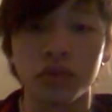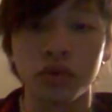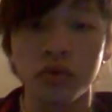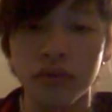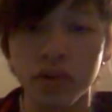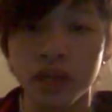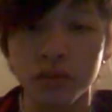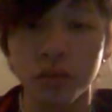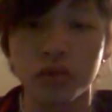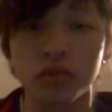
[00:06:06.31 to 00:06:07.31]
Whoever has
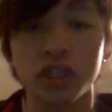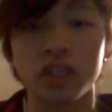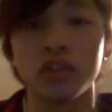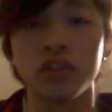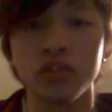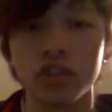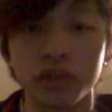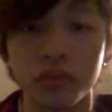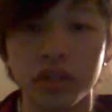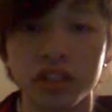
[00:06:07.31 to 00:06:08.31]
the better rotation
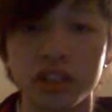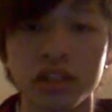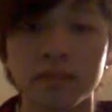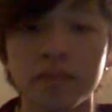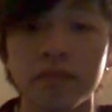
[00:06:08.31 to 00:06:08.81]
usually wins.